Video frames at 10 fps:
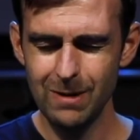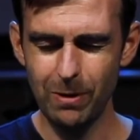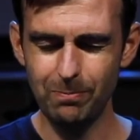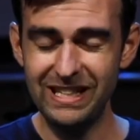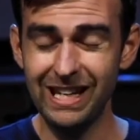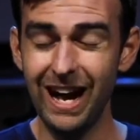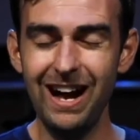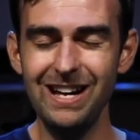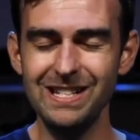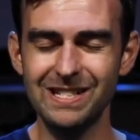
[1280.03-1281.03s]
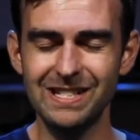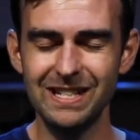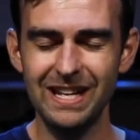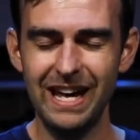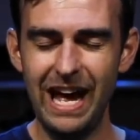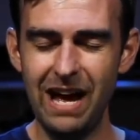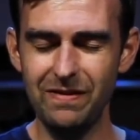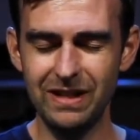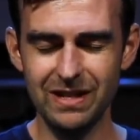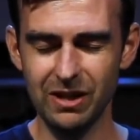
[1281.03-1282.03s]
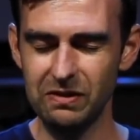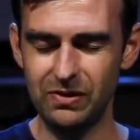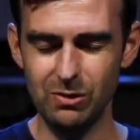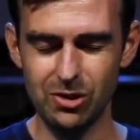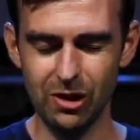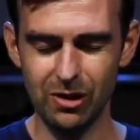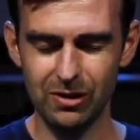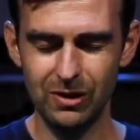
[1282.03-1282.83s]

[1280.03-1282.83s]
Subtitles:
But because heaven is our future,